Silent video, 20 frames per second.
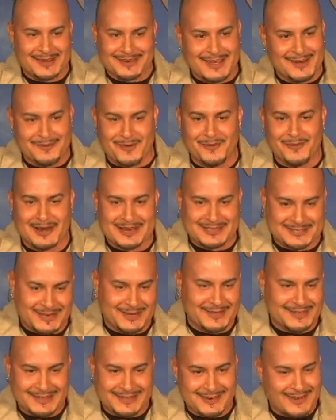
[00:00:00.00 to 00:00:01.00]
and none of them want to tell
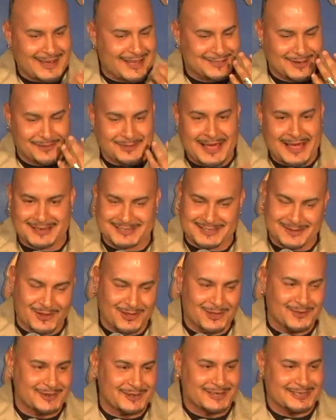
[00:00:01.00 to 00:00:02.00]
you that you have all kinds of black stuff
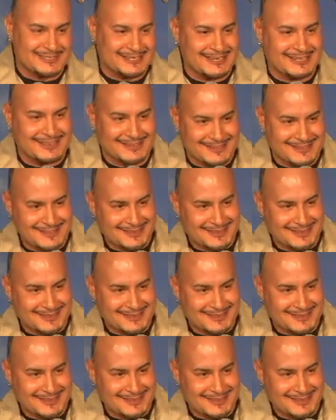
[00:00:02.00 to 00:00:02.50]
all over your teeth.